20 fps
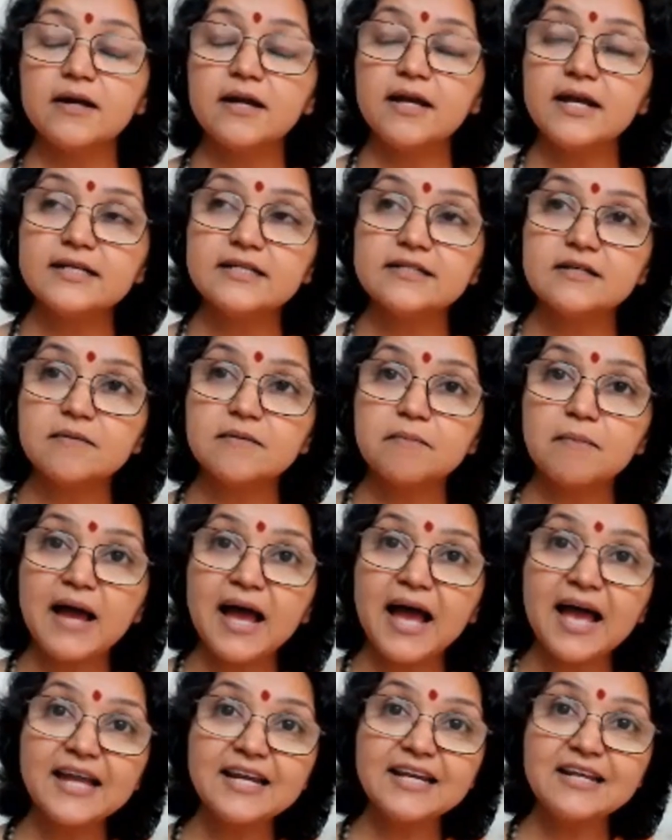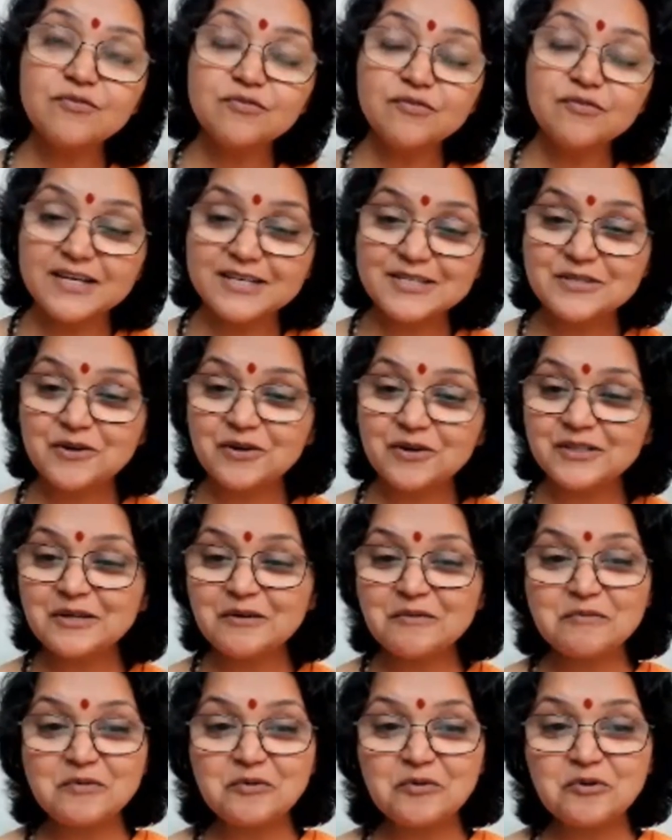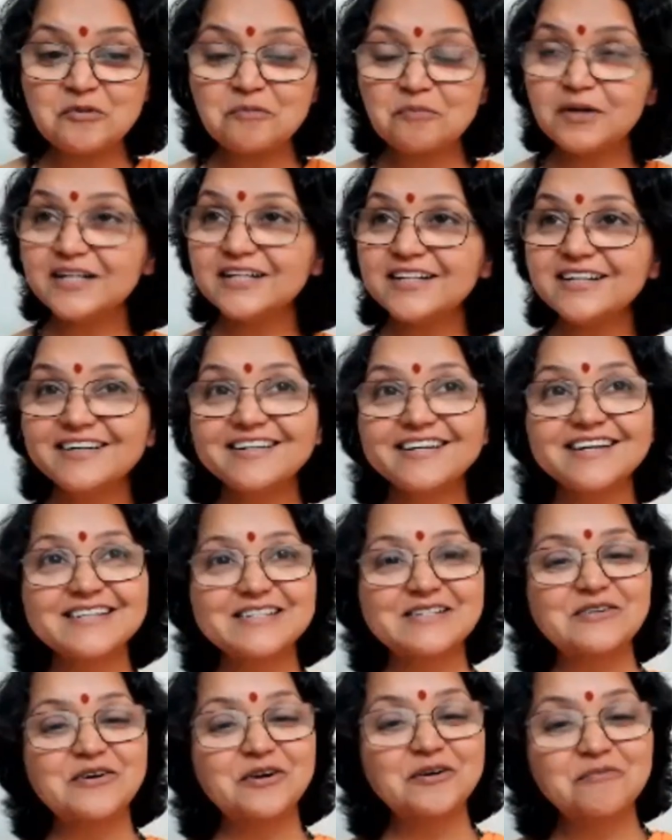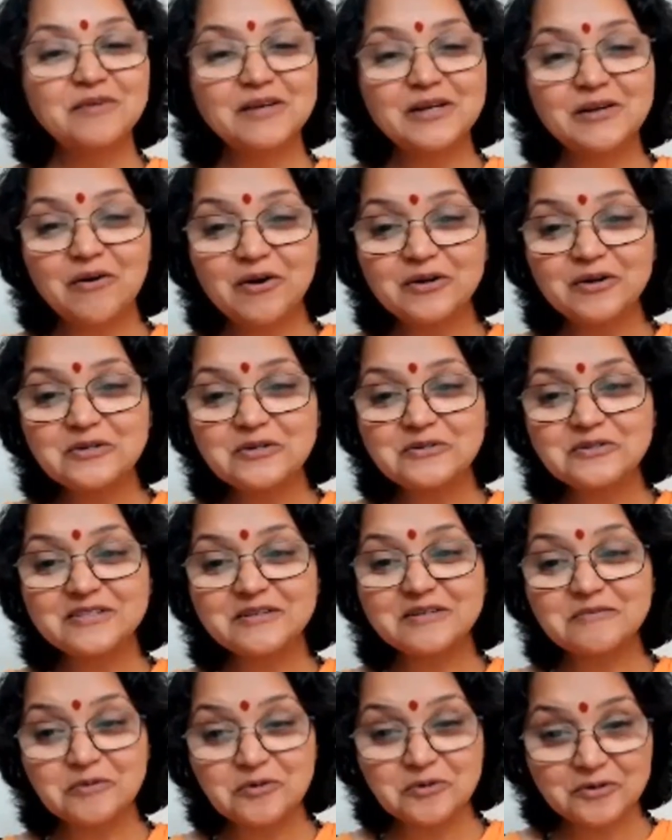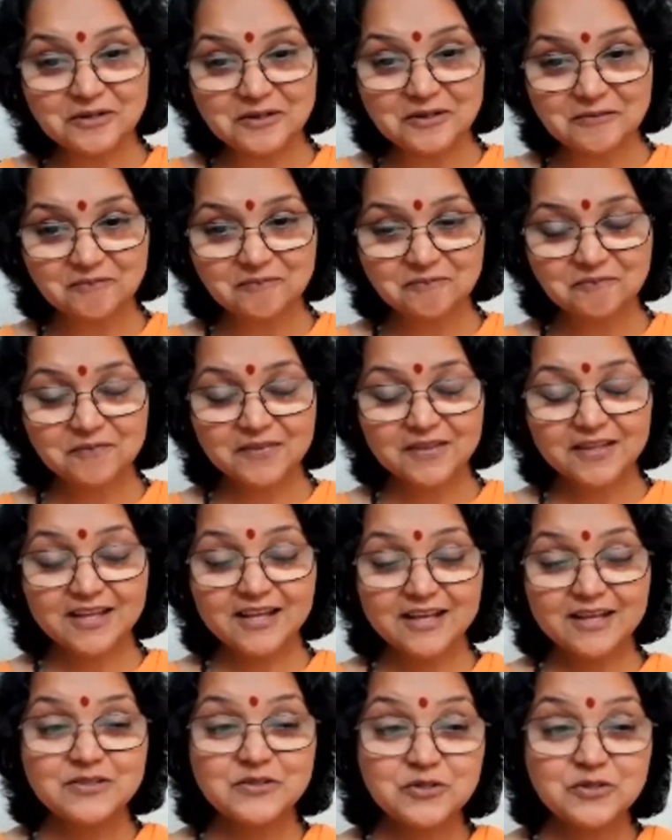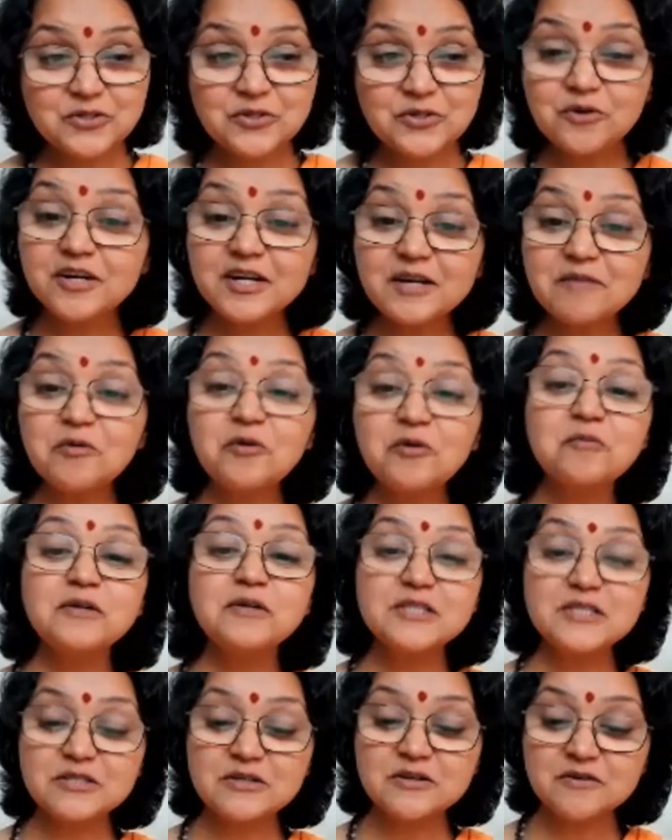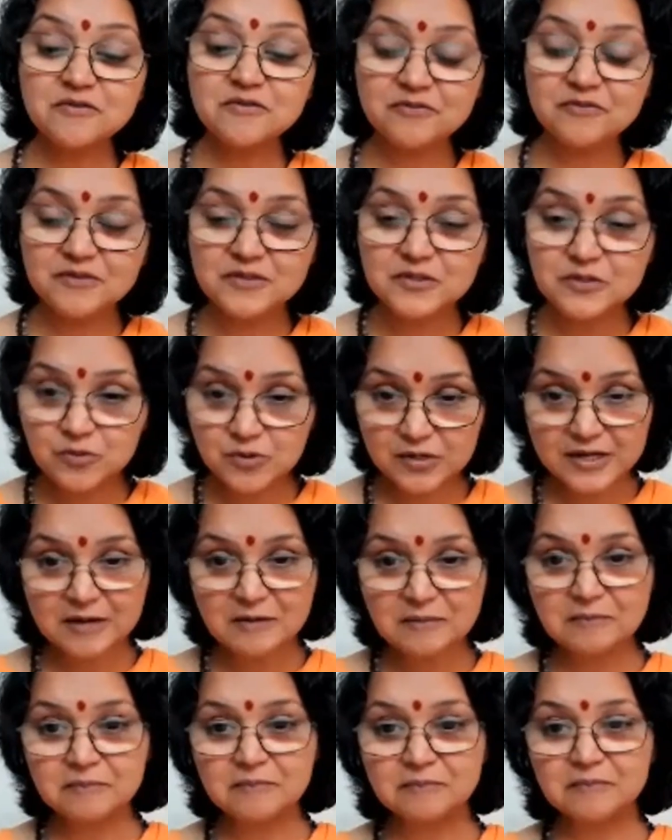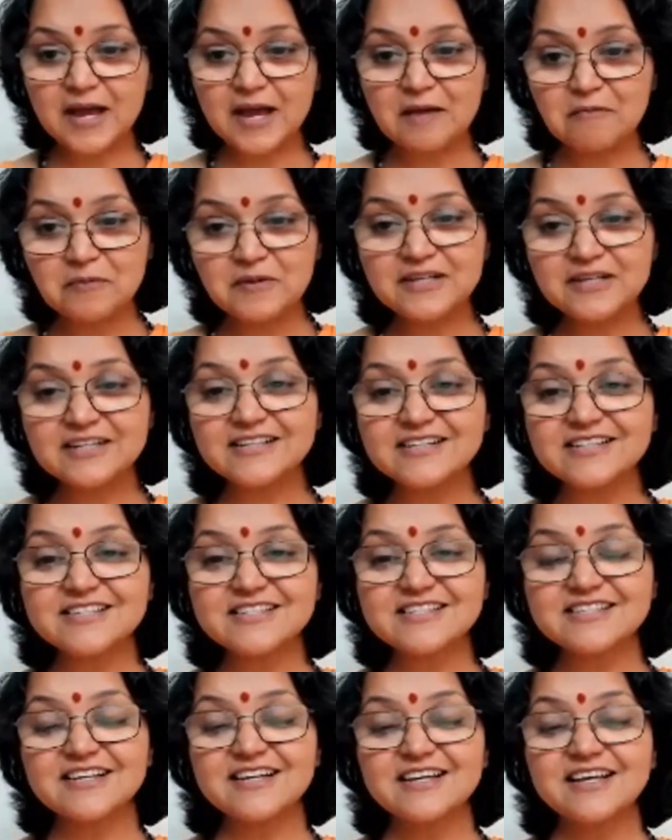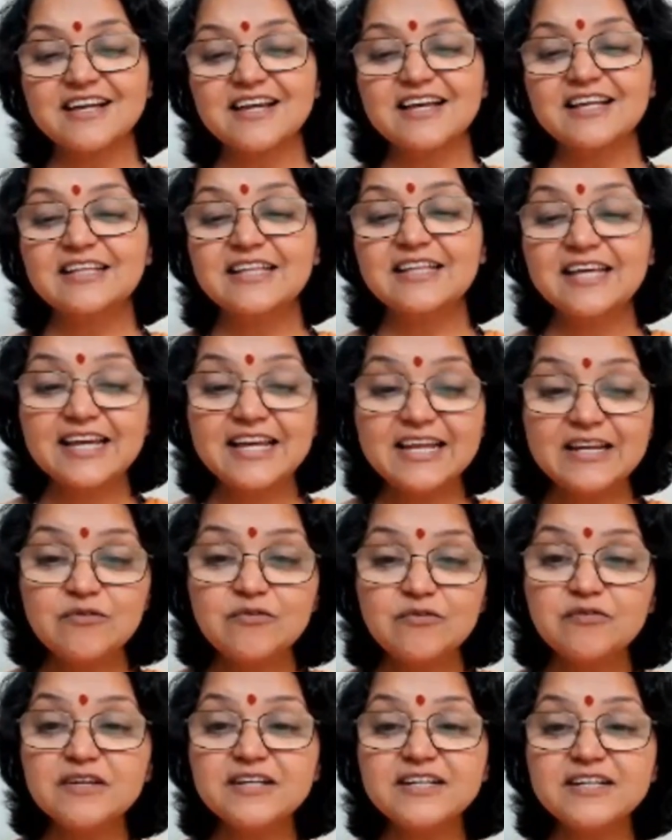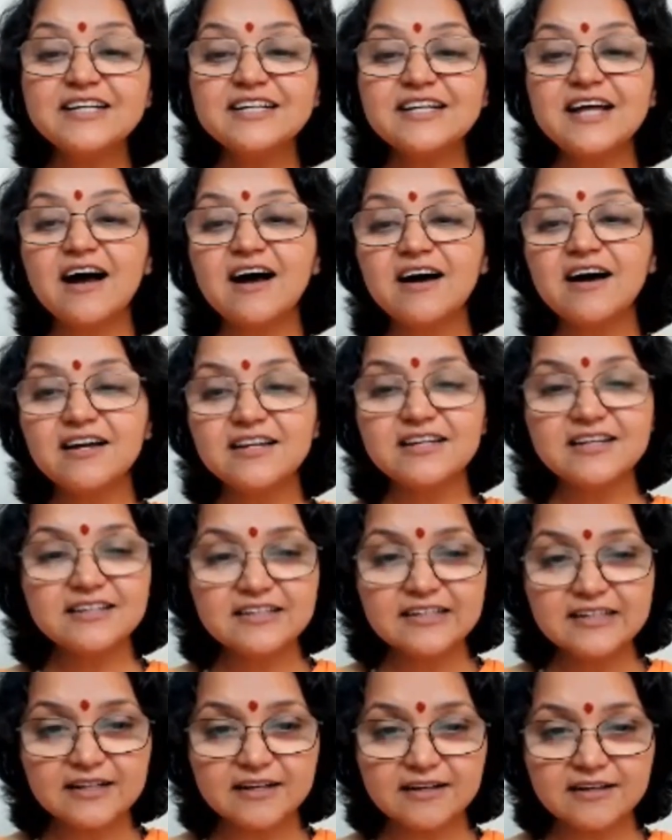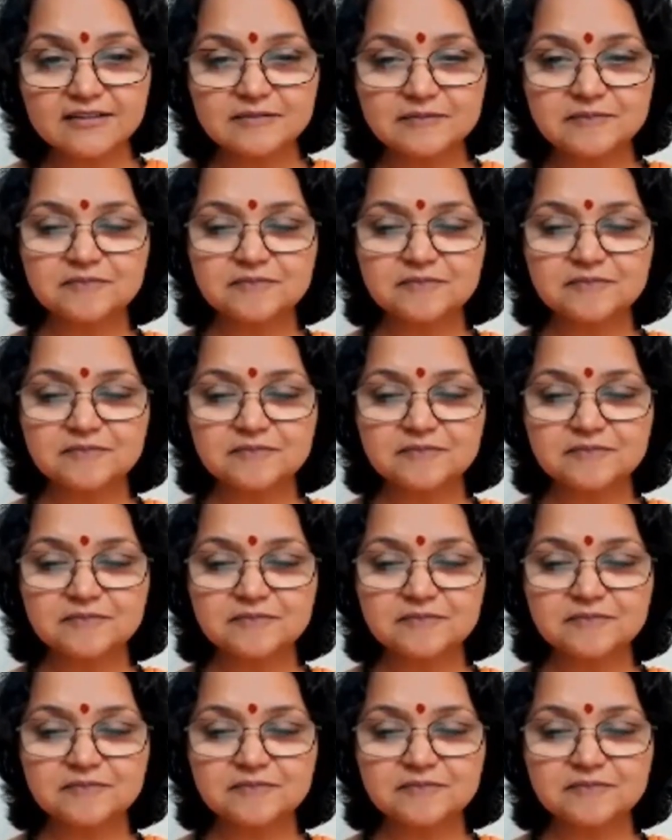it manifests on the moon, but it does not belong to the moon. So during moments of sukham, happiness, the infinite ananda